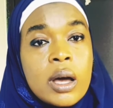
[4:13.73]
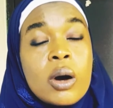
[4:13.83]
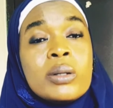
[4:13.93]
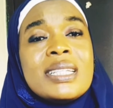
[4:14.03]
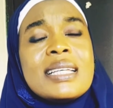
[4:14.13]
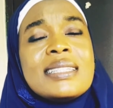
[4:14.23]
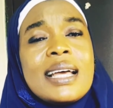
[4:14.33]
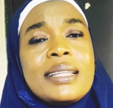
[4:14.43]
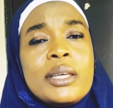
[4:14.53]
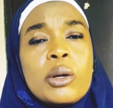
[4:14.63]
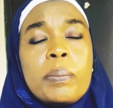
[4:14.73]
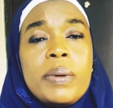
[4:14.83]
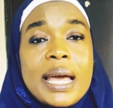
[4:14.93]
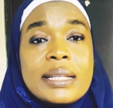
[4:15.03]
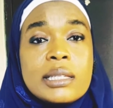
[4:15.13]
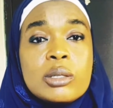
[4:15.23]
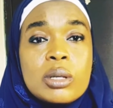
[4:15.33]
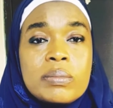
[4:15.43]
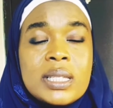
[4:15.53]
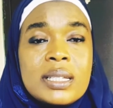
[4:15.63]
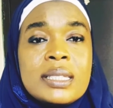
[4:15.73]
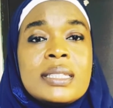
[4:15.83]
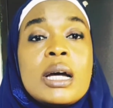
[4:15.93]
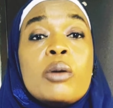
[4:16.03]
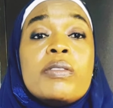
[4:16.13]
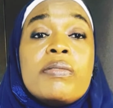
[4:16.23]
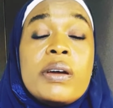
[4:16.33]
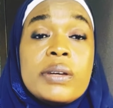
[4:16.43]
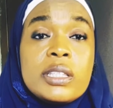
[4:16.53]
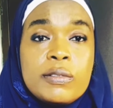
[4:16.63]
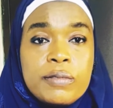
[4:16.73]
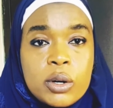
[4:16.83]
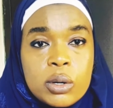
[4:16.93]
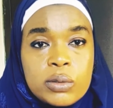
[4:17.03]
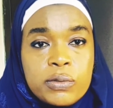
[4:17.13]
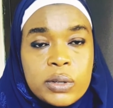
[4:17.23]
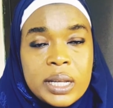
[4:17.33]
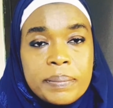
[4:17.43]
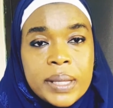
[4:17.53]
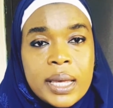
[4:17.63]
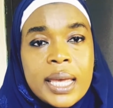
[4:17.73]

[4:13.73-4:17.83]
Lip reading: Understanding your plight is something that will be very difficult for them.